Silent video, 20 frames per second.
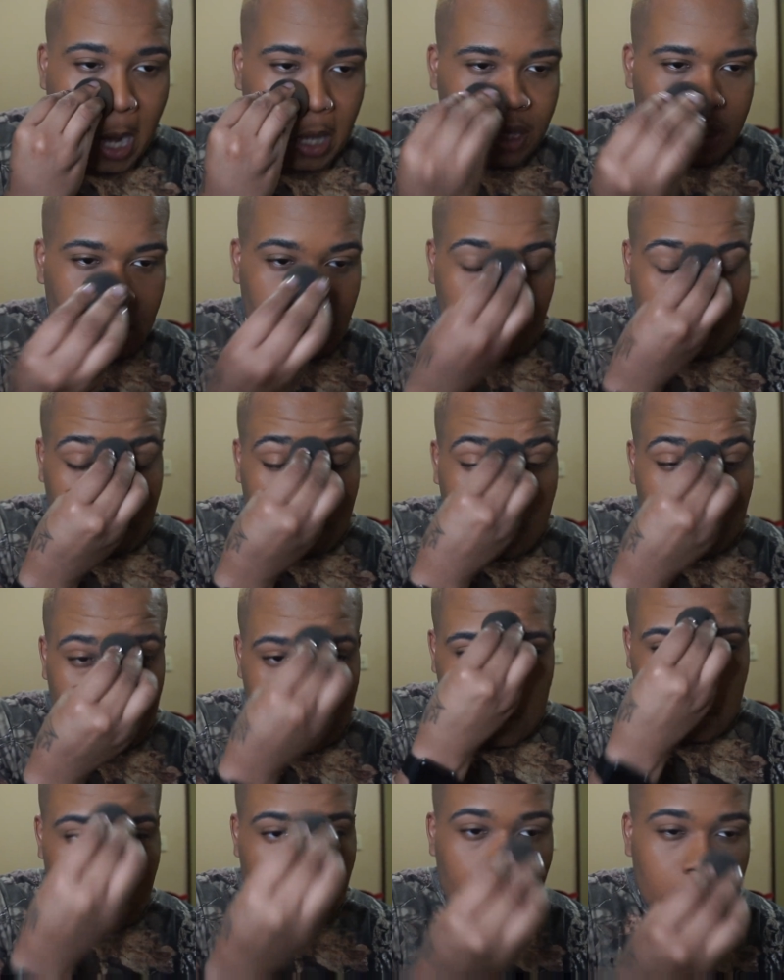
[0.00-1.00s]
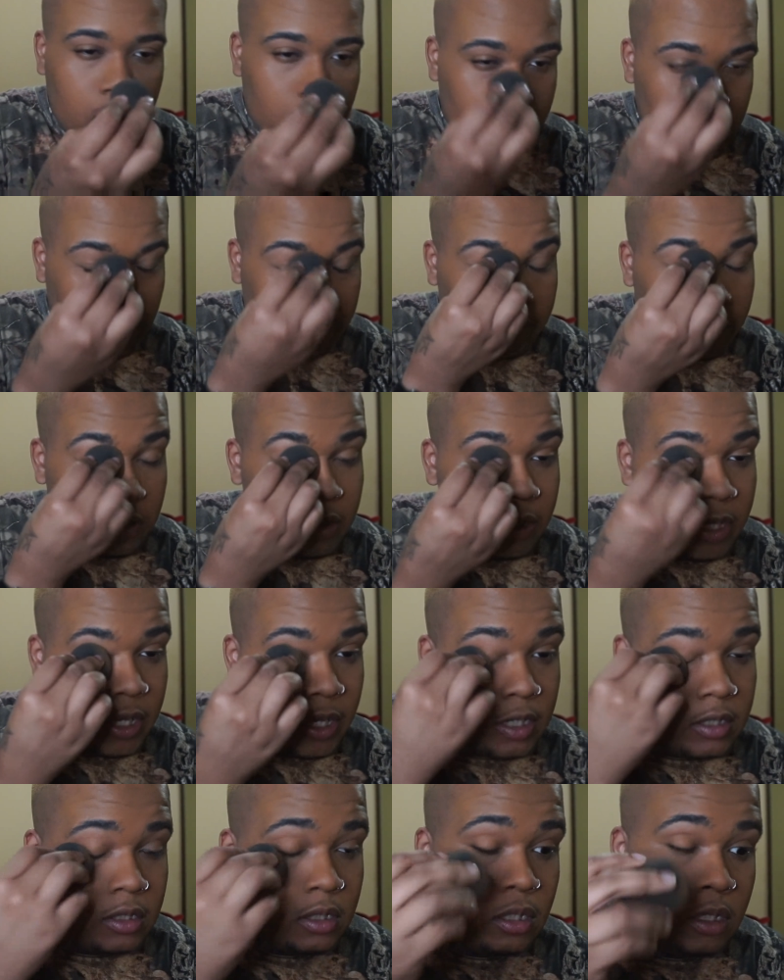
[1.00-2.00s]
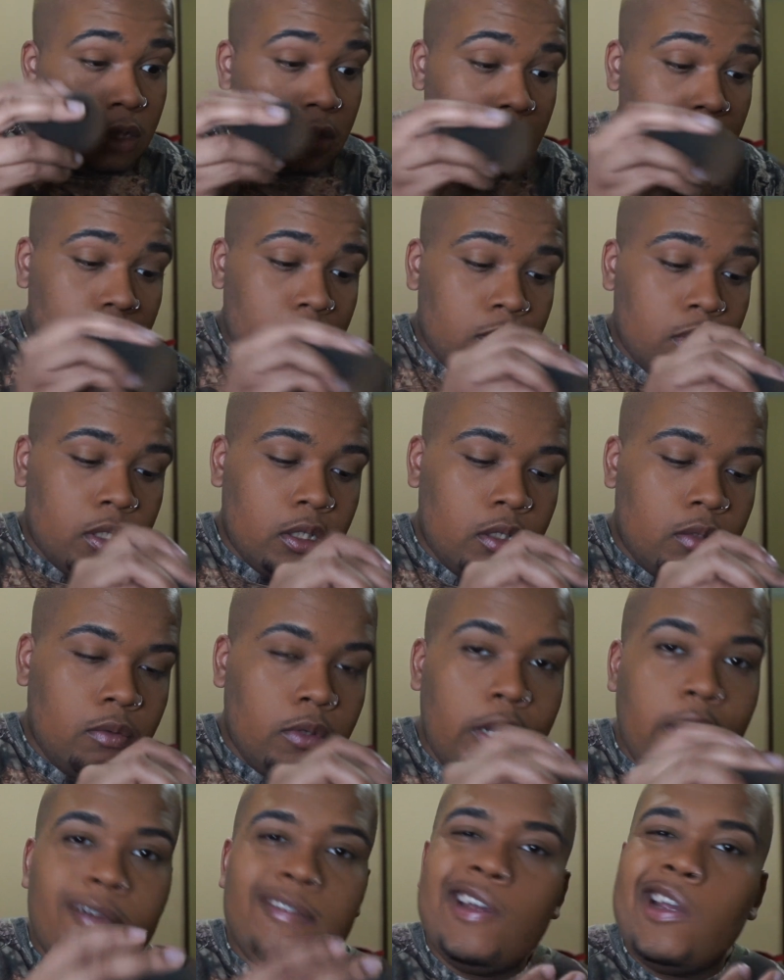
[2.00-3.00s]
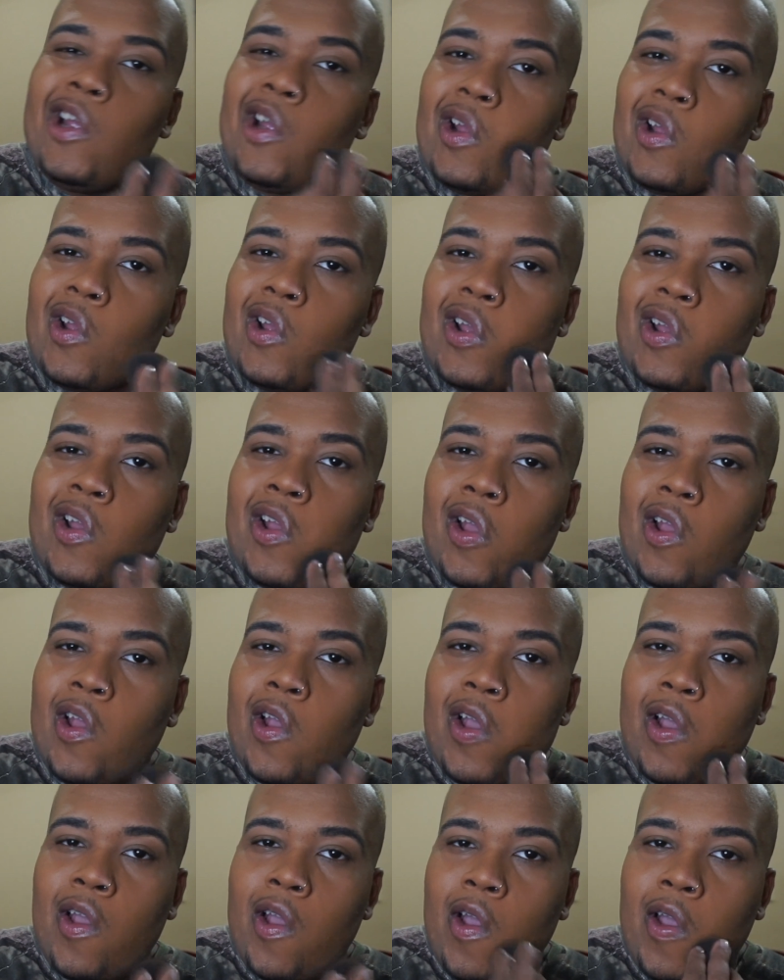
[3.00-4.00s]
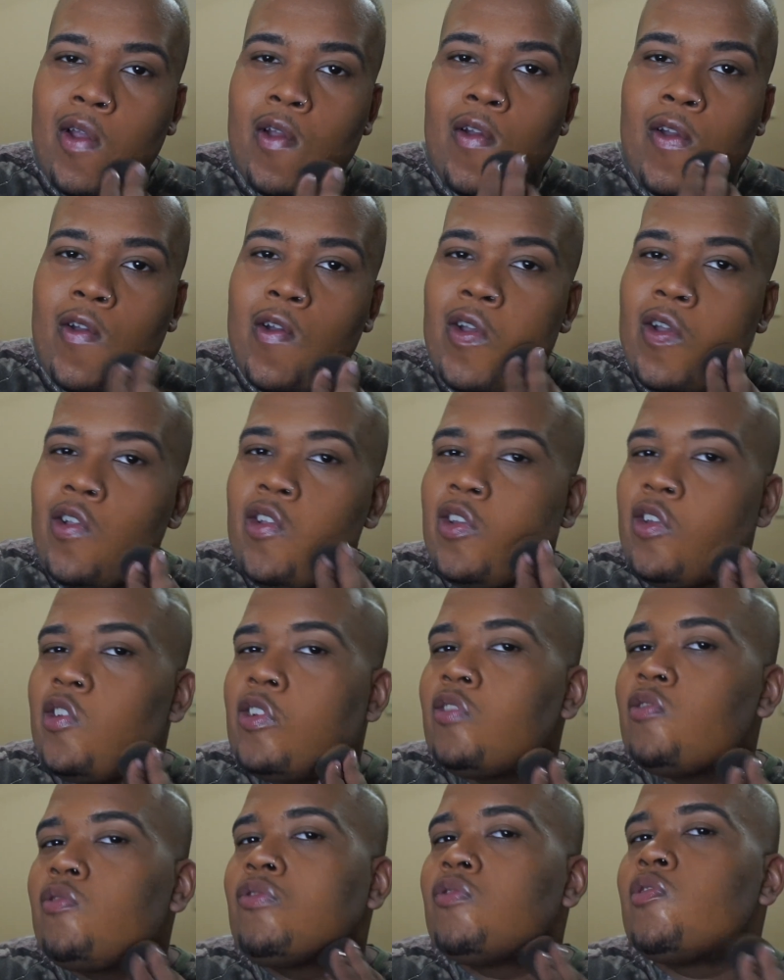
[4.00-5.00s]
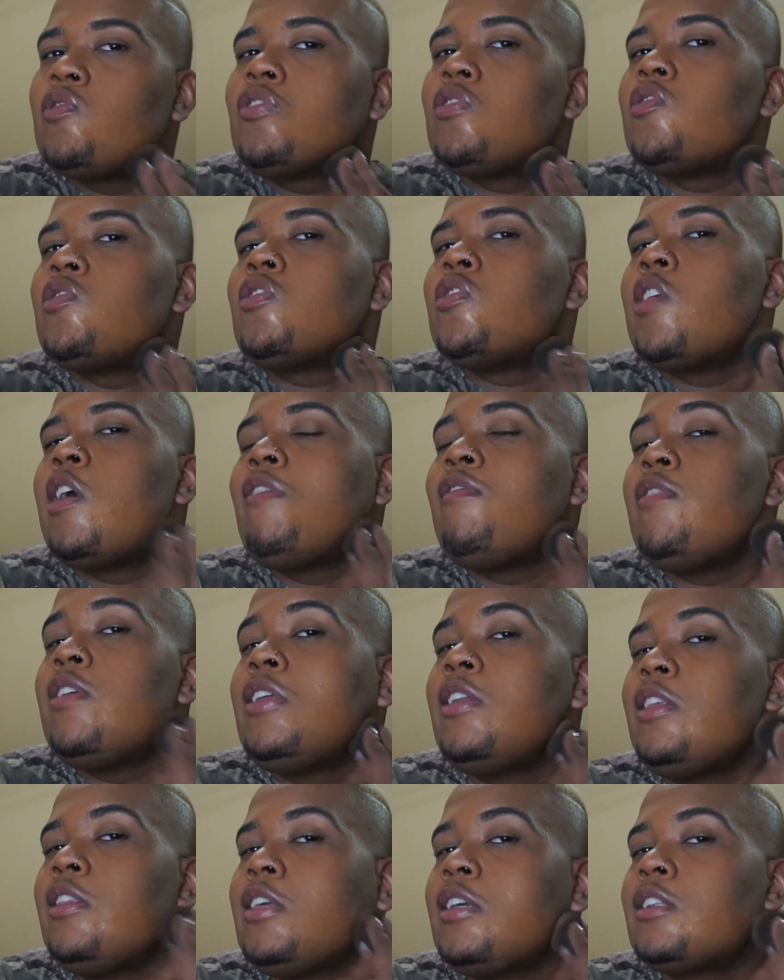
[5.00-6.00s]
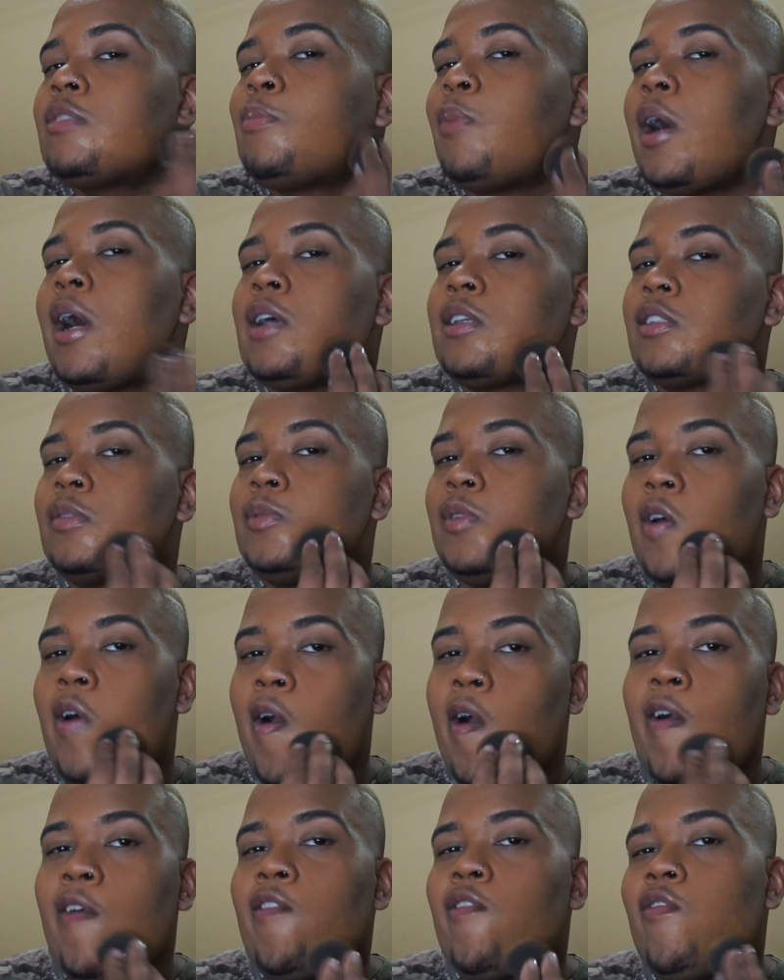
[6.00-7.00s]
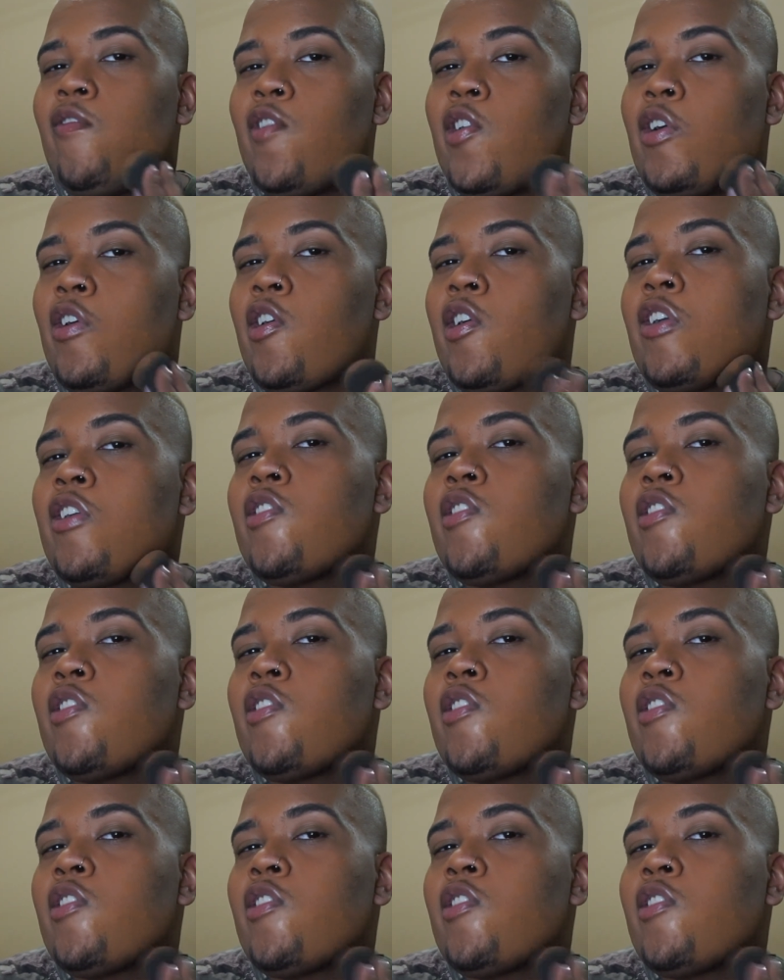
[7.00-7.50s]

Don't really see that in my forecast, though. But whatever. You know. Anything's possible for